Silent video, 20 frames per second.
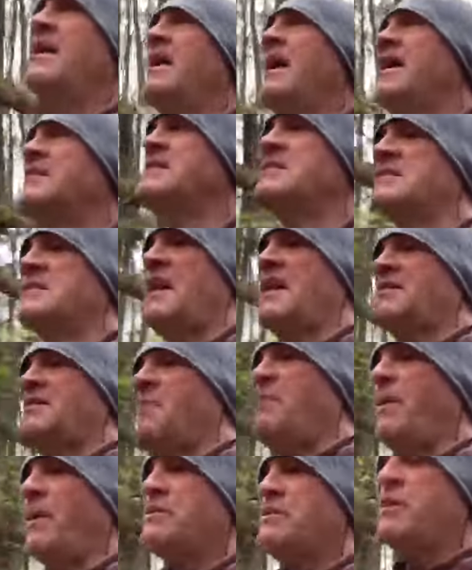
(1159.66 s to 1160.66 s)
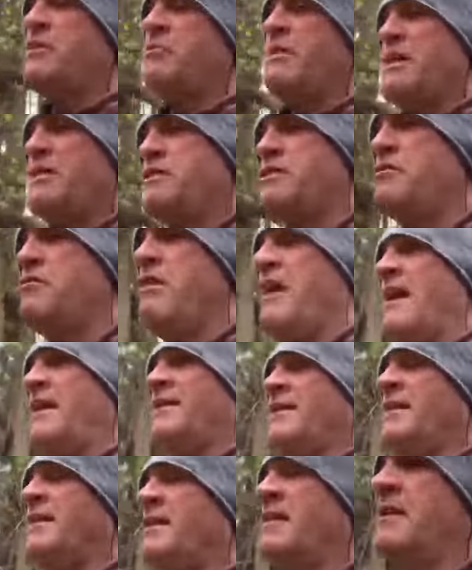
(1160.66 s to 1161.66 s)
and you start to burn your way through it,
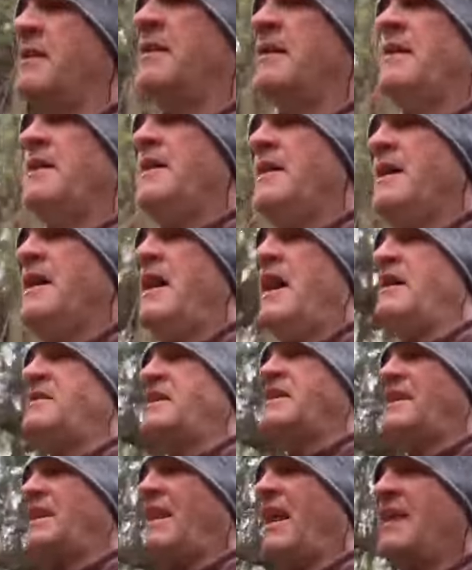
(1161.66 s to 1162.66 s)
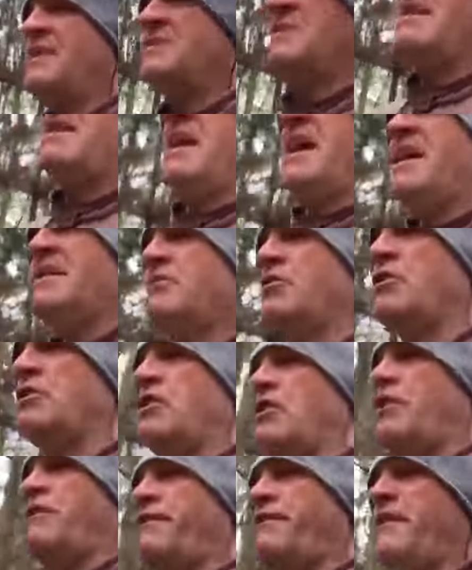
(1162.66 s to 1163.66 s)
and you realise that you are good
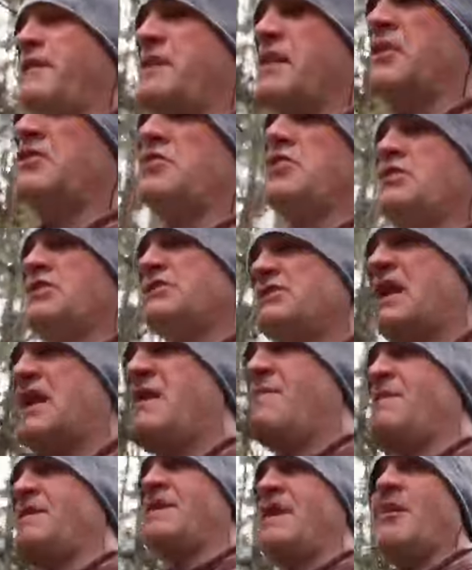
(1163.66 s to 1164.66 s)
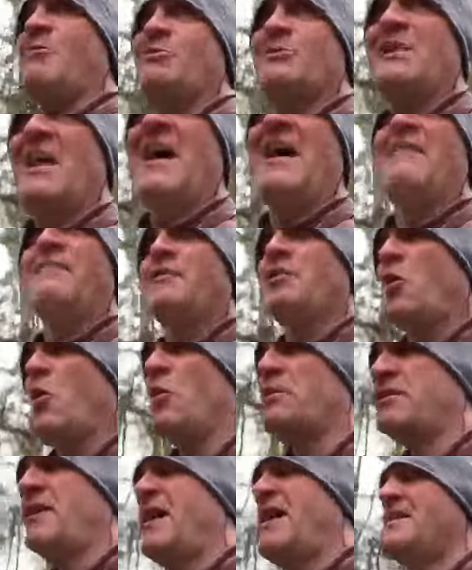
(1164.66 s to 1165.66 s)
enough and you're as good as anybody else, and I have
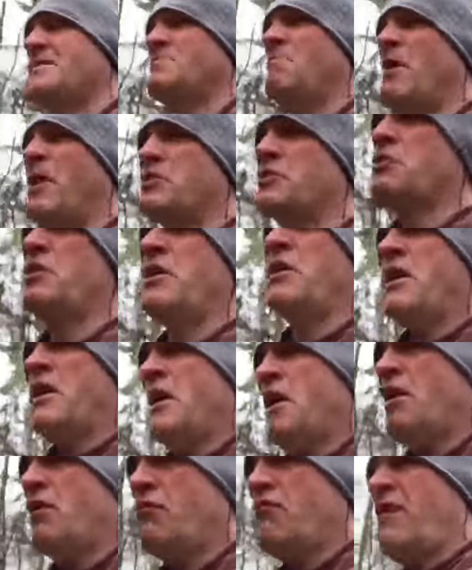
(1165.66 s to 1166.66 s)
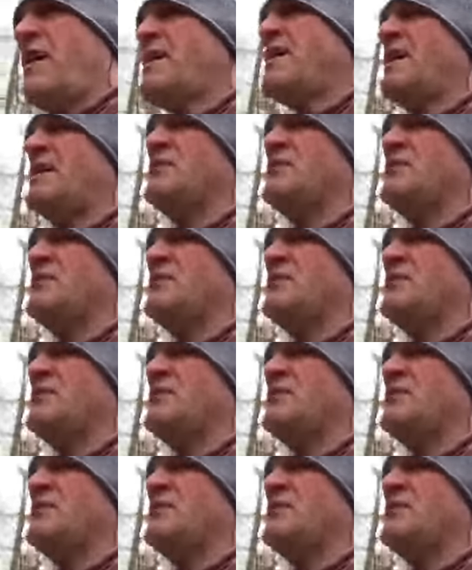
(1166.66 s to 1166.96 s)
got as much right,